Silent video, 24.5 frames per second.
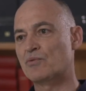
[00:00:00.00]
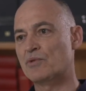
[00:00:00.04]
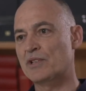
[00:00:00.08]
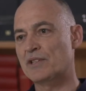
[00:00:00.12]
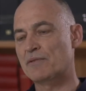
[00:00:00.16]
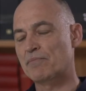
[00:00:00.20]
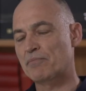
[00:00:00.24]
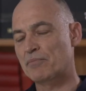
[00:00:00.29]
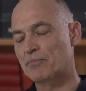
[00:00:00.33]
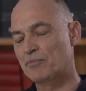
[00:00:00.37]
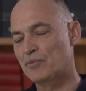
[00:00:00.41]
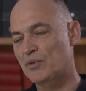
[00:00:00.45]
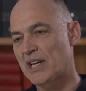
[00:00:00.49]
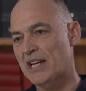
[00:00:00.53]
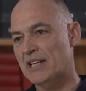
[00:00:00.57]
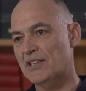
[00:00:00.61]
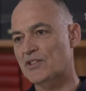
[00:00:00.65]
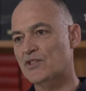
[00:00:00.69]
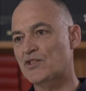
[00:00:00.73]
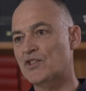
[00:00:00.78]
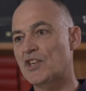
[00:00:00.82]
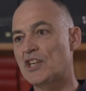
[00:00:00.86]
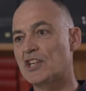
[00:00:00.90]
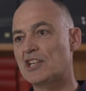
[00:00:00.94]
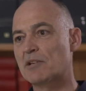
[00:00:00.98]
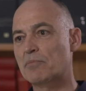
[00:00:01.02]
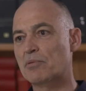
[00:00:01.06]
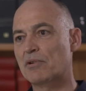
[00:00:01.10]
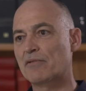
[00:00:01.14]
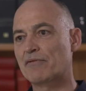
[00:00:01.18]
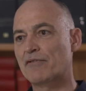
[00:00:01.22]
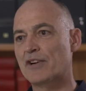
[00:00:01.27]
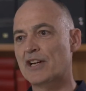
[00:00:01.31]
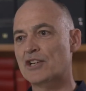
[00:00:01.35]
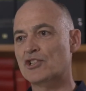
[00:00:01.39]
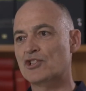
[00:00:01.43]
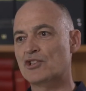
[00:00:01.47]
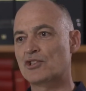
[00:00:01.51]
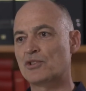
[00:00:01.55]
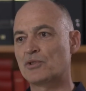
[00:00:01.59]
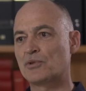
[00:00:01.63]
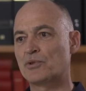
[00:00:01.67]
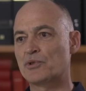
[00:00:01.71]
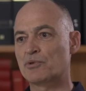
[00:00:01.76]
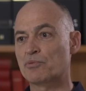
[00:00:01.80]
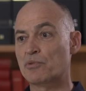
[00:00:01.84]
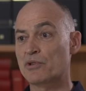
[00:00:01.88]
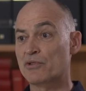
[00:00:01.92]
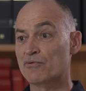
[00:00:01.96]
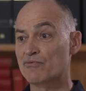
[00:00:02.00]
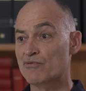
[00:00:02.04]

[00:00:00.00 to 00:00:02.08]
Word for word: with uh, senior professionals, with